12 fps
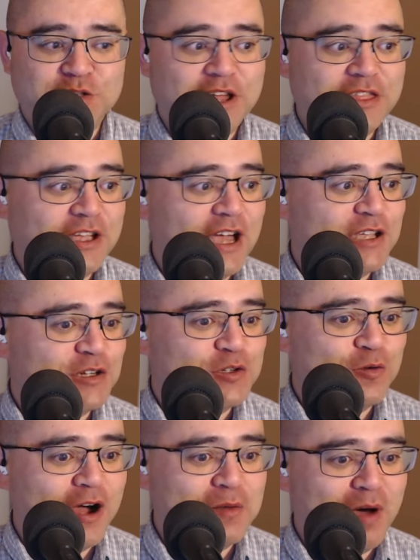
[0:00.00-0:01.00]
nothing I can
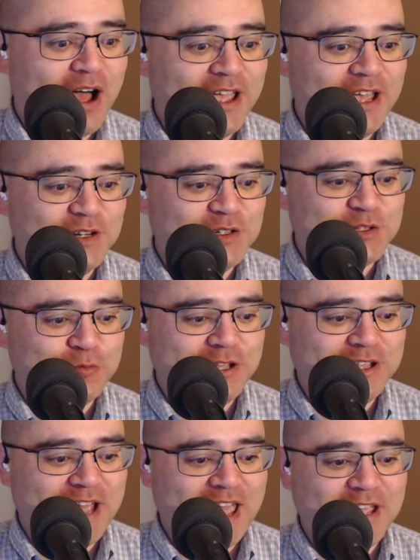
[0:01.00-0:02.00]
do on my end, so
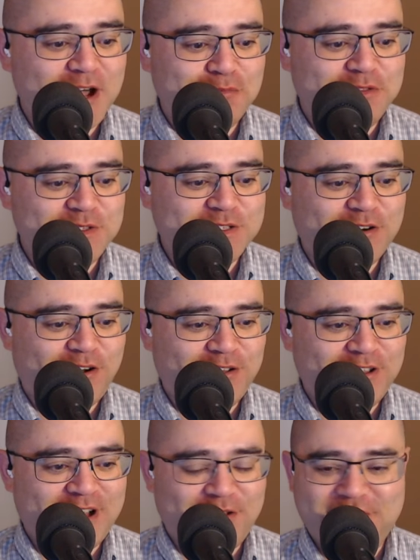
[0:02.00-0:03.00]
we can okay, hang up I'm this gonna
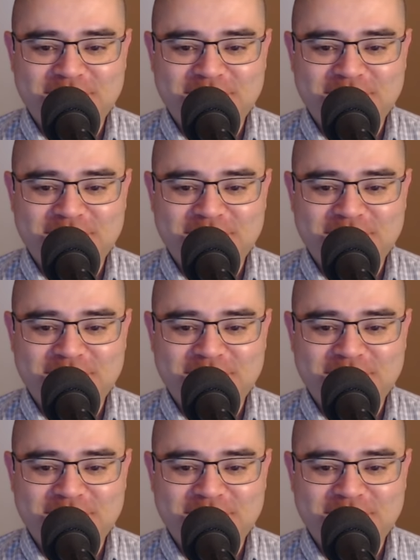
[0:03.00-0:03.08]
call. Hit the, I'm going